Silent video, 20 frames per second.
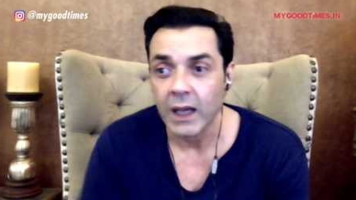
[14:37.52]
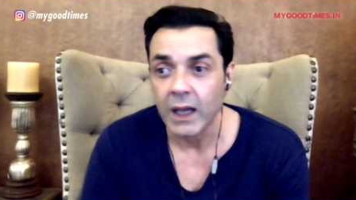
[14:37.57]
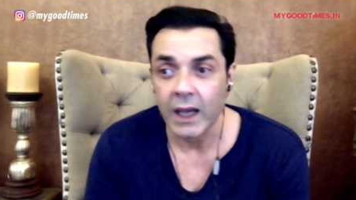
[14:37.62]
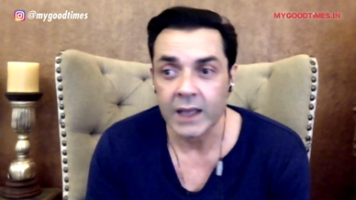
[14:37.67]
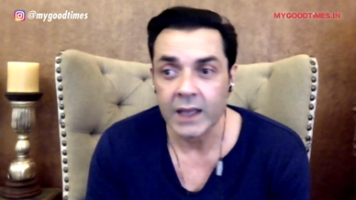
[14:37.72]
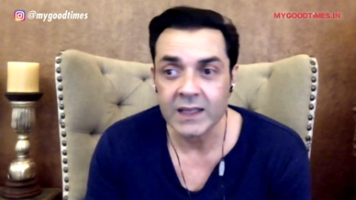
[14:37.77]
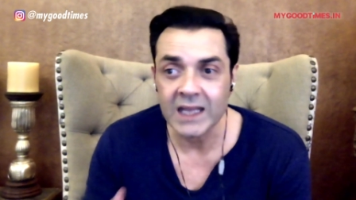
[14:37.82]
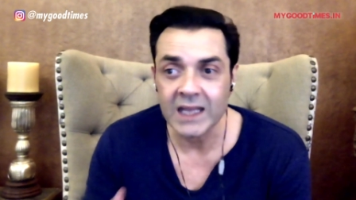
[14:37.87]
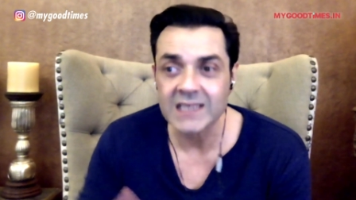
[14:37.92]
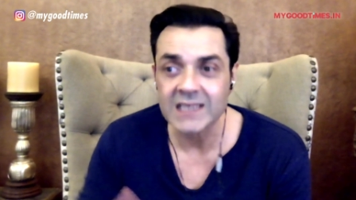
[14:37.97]

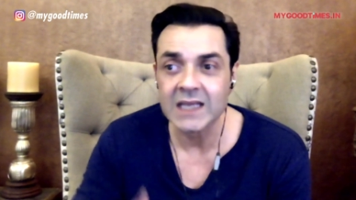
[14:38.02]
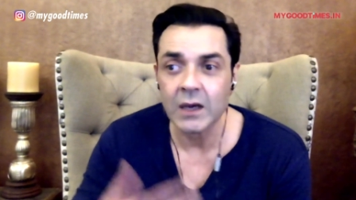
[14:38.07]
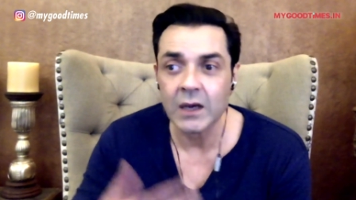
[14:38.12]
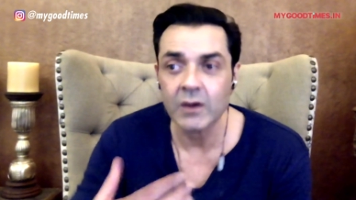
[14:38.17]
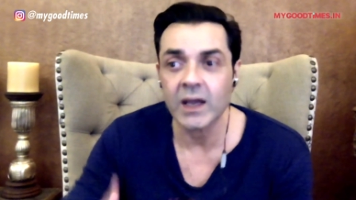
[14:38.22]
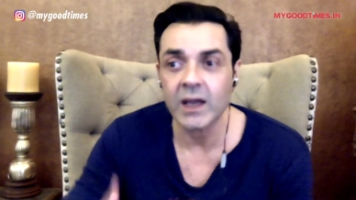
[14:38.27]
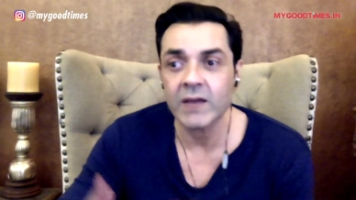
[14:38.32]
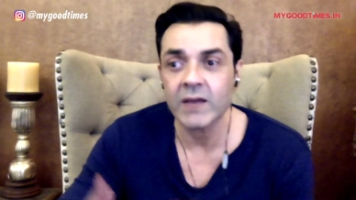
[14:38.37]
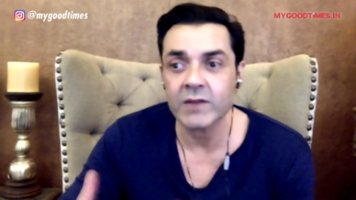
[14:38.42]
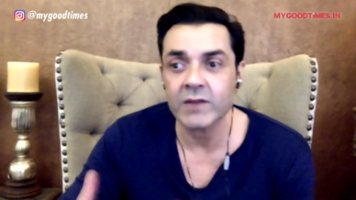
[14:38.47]
and that's
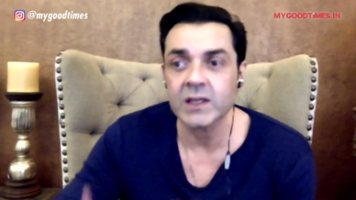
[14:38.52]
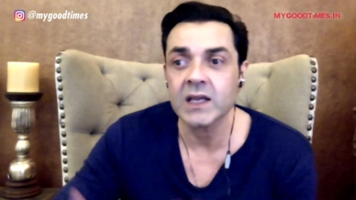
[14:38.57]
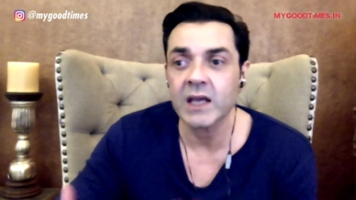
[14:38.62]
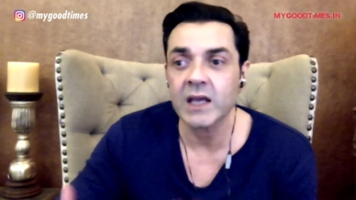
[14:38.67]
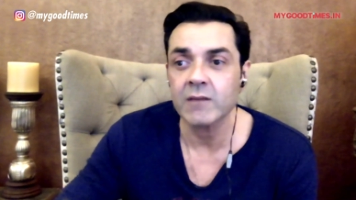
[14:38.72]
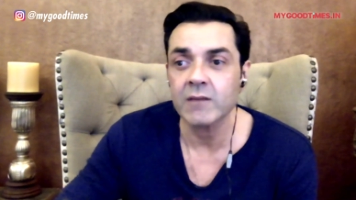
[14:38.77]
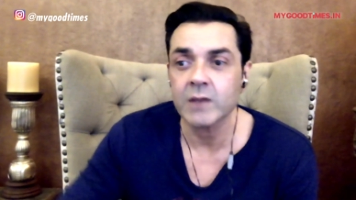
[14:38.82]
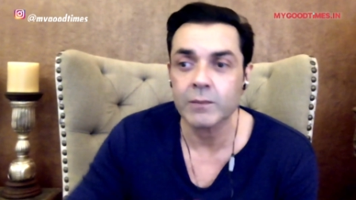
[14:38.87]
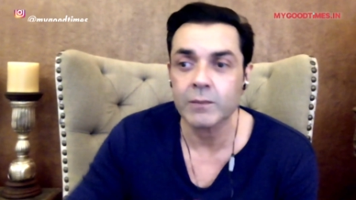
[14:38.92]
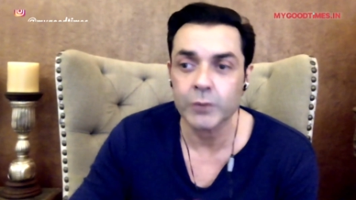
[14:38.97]
how everything
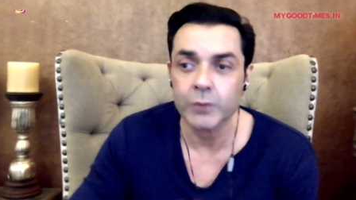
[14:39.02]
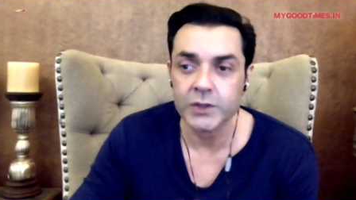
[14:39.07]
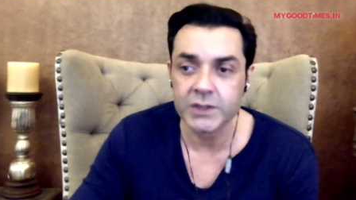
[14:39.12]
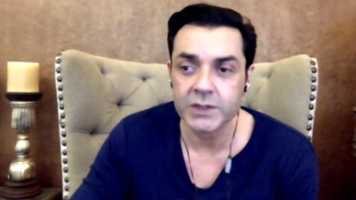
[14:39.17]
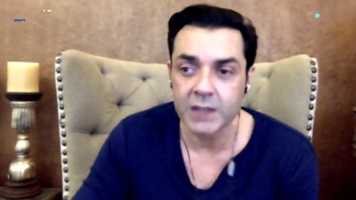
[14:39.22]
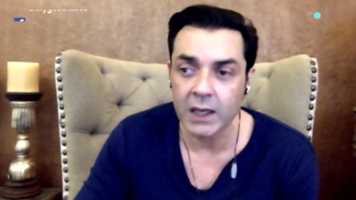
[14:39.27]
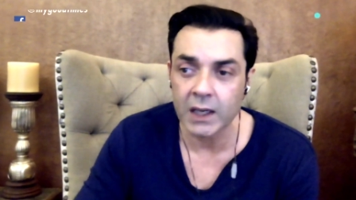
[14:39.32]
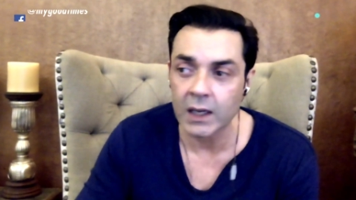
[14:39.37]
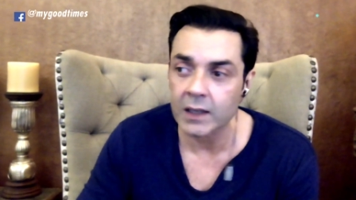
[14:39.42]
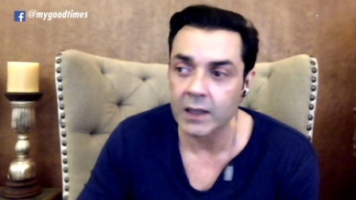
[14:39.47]
gave me a push
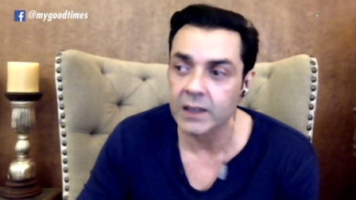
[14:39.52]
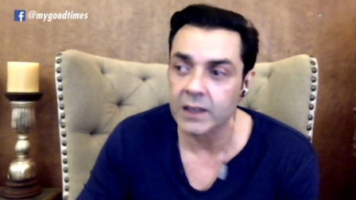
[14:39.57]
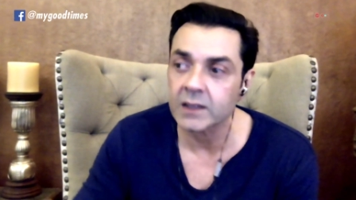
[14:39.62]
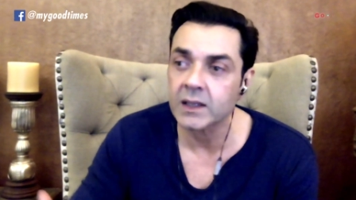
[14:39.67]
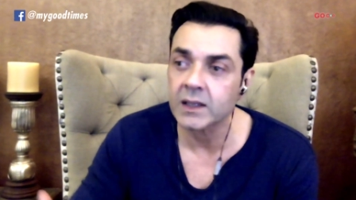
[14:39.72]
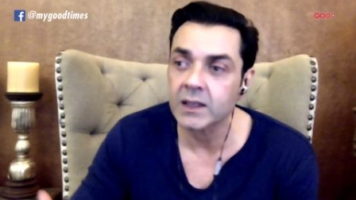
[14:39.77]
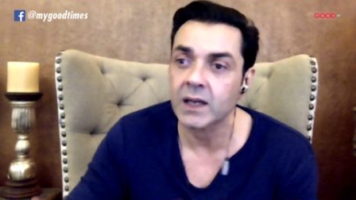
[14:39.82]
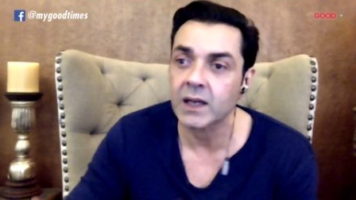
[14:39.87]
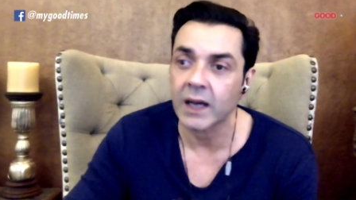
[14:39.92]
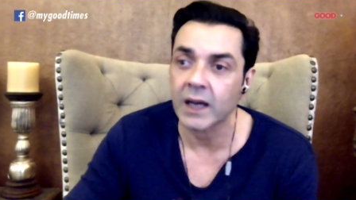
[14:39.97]
start
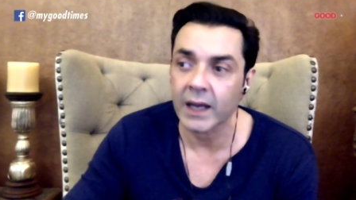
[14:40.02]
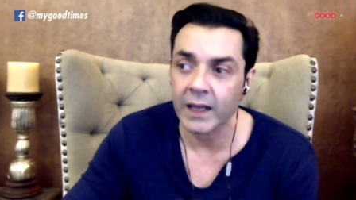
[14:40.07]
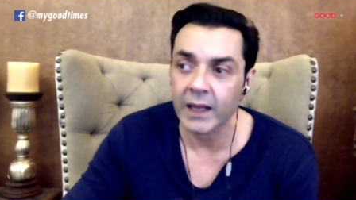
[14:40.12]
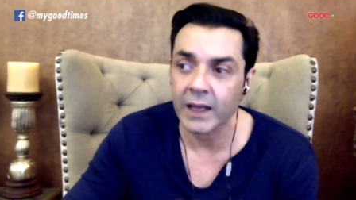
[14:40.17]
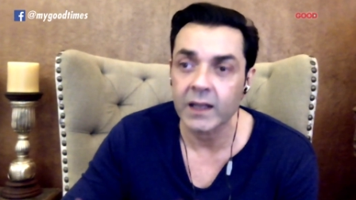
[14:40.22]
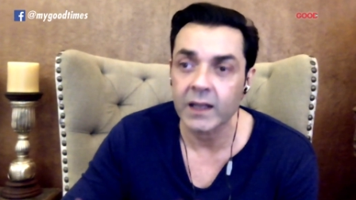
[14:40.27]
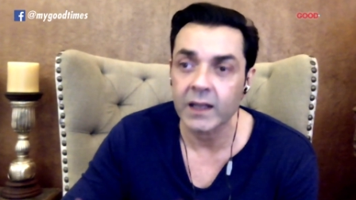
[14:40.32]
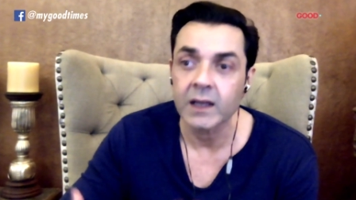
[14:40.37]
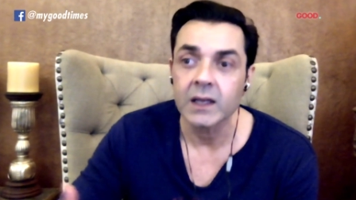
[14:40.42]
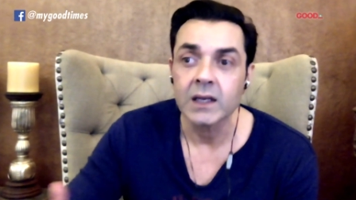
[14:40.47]
and then i
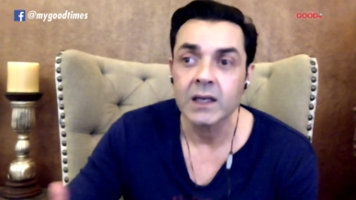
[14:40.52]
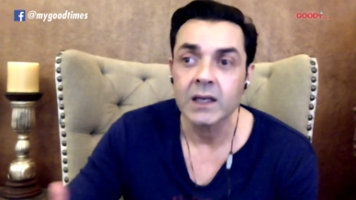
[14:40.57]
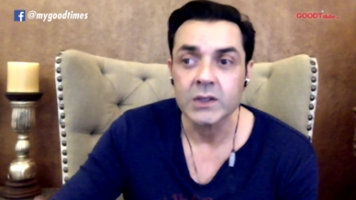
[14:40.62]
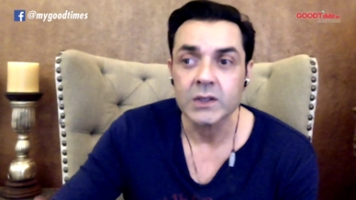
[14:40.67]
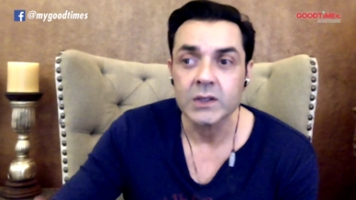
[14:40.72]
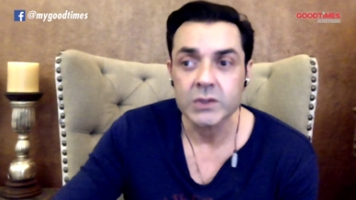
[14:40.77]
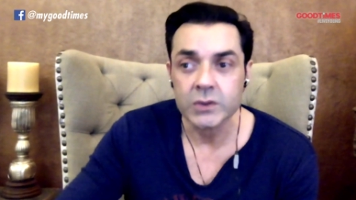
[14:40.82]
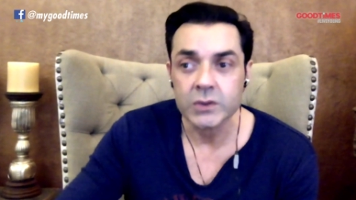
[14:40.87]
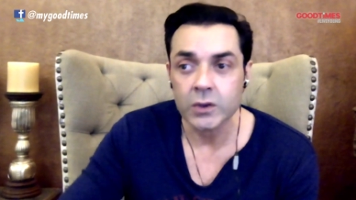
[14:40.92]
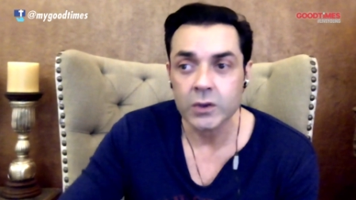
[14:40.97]

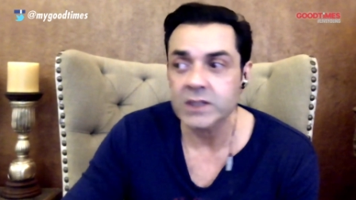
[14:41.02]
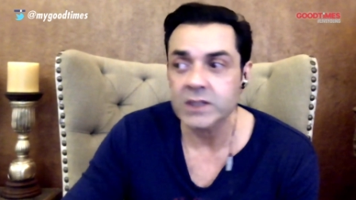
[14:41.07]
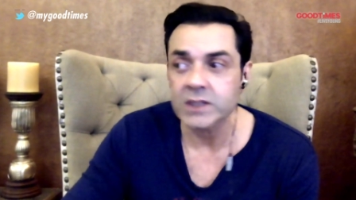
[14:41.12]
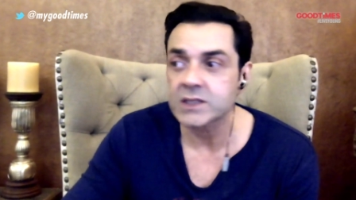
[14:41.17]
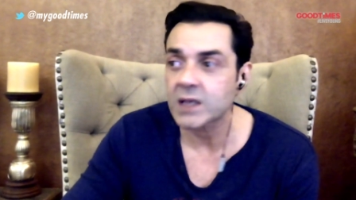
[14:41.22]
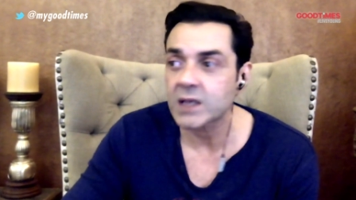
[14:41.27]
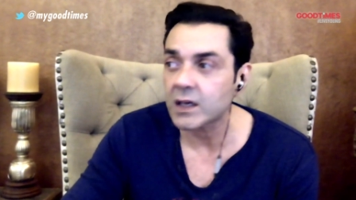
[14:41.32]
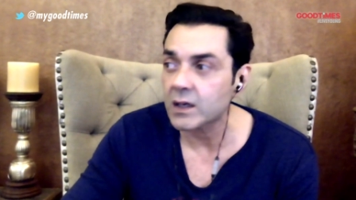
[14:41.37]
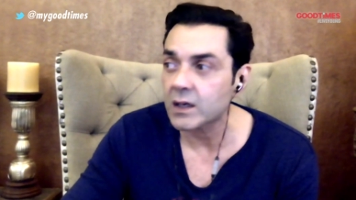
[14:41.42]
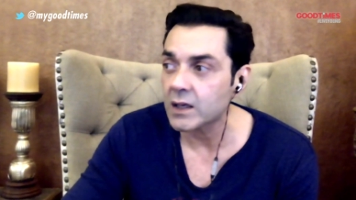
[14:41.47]
slowly,
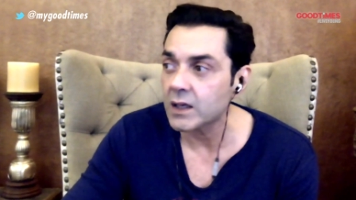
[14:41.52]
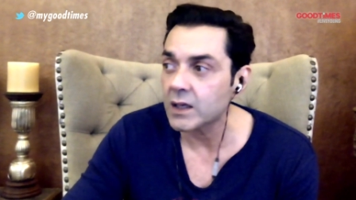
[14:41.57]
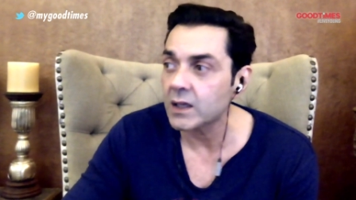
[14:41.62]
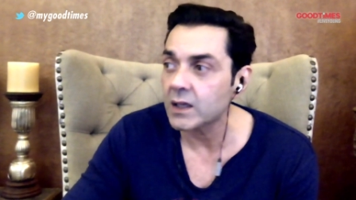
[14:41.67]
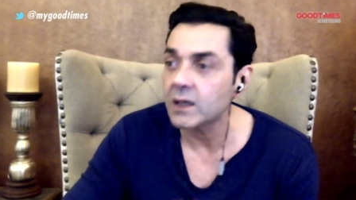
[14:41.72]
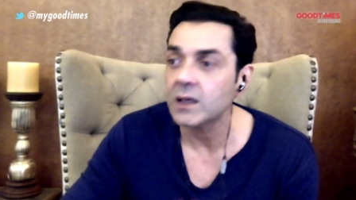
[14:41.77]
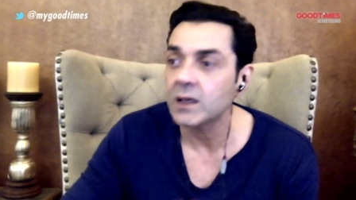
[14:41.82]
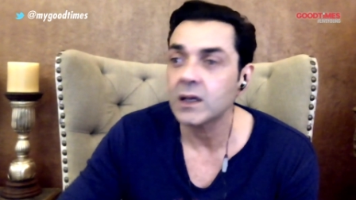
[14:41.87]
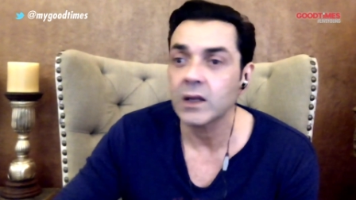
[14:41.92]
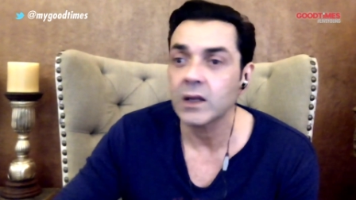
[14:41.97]

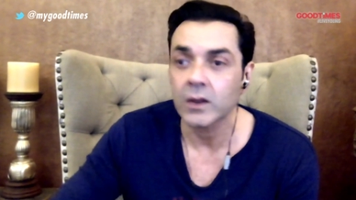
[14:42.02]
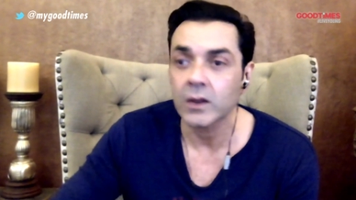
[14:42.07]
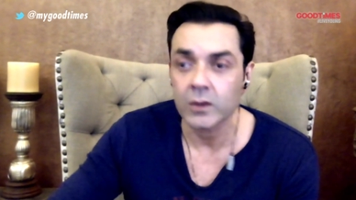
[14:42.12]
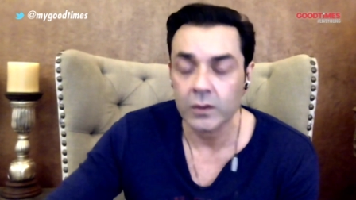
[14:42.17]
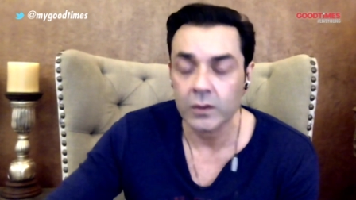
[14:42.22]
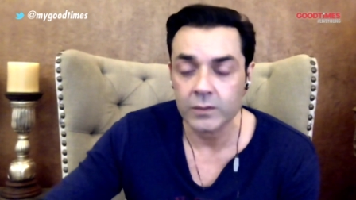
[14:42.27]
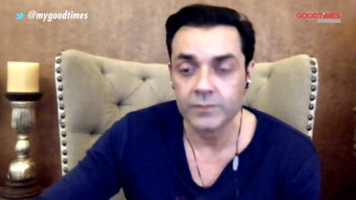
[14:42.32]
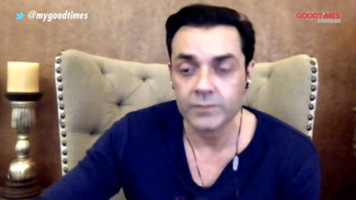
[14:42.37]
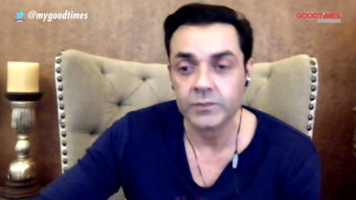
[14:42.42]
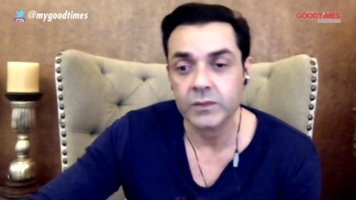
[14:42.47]
steadily, you
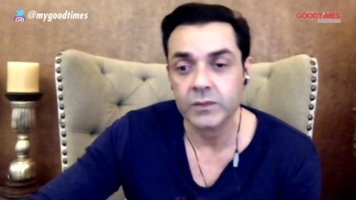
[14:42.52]
know.